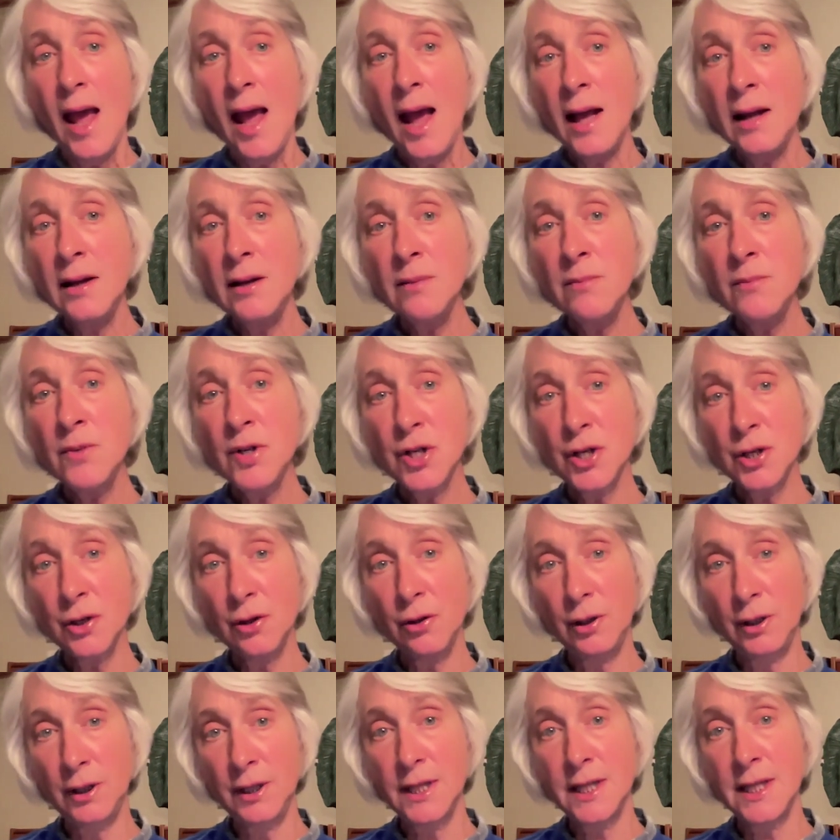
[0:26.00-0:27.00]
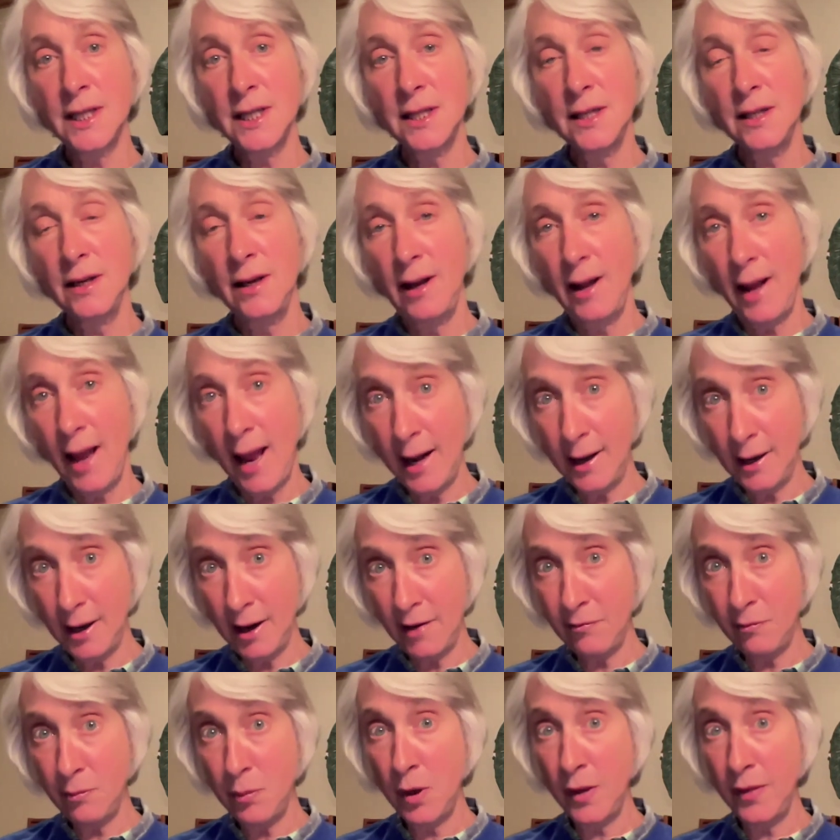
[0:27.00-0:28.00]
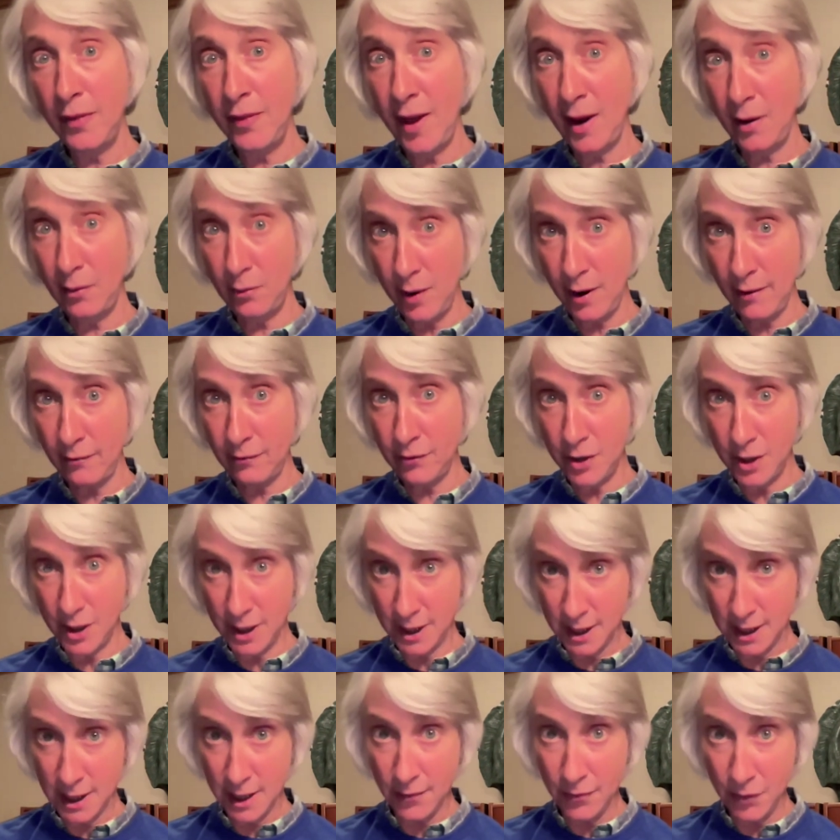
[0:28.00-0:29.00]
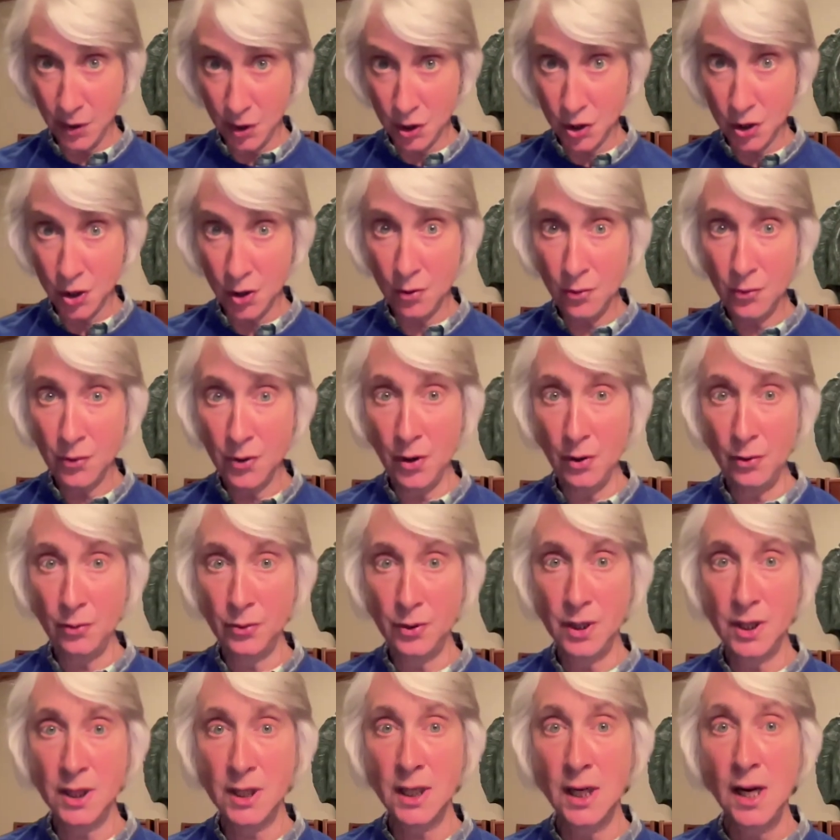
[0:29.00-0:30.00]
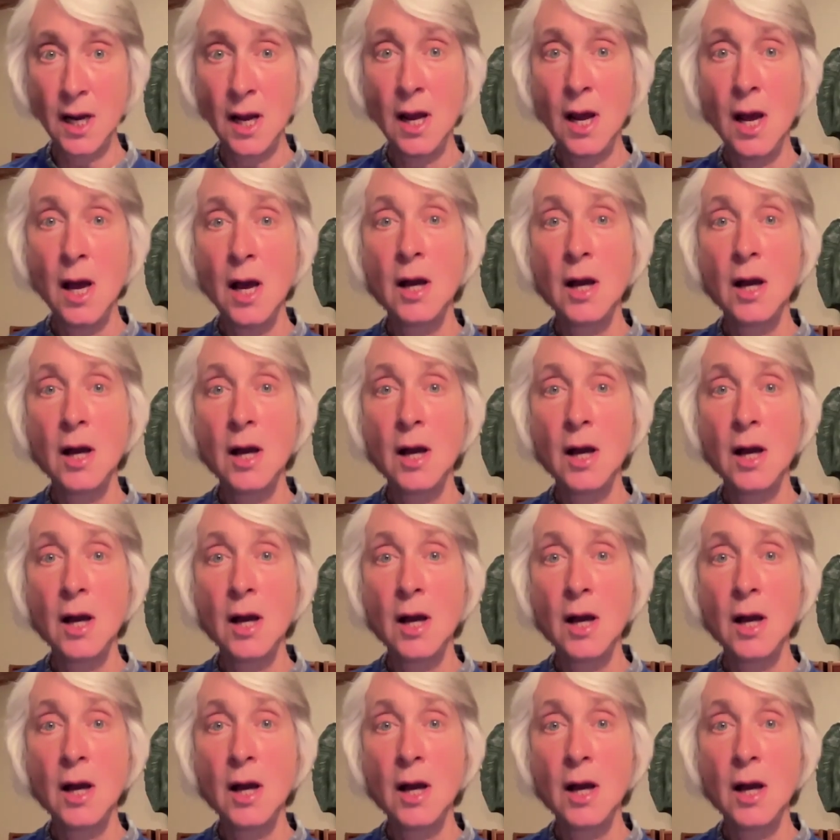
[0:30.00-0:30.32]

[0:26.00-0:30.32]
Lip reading: Adam Shoalts, and I've put that reference in the show notes,